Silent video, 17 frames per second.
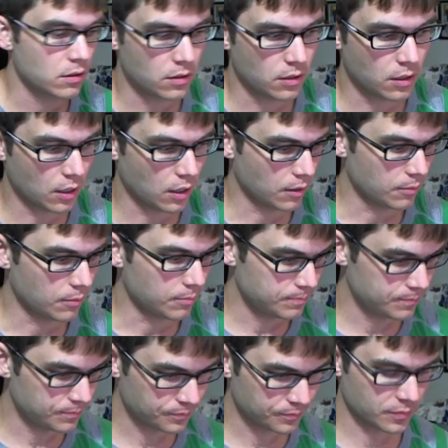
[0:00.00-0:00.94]
I
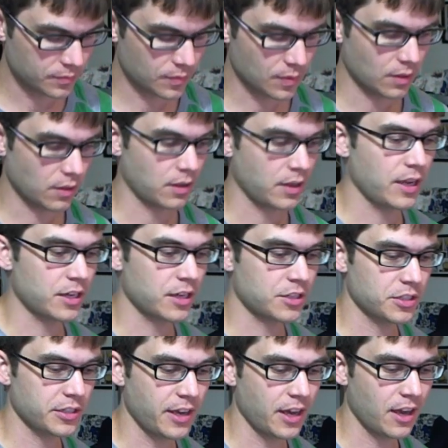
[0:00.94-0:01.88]

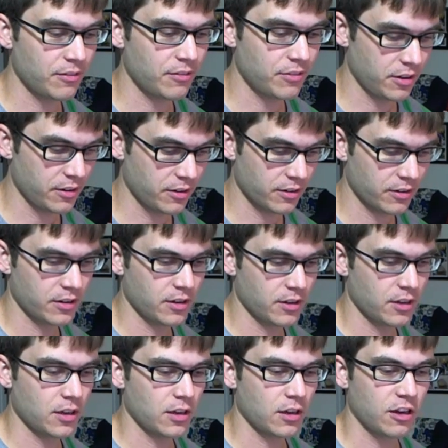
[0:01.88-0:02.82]
actually have here,
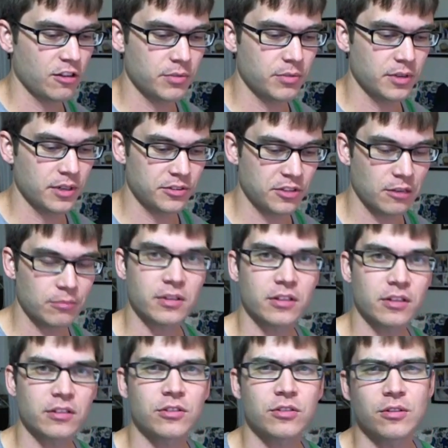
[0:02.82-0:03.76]
I've been
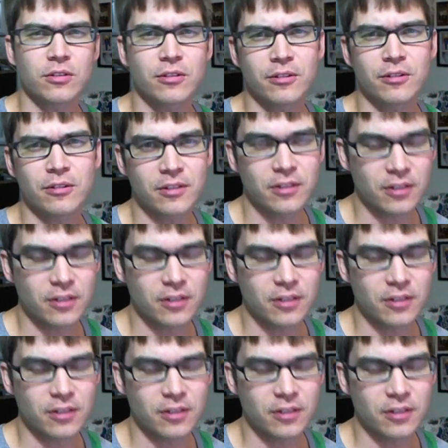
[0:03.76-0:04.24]
attempting to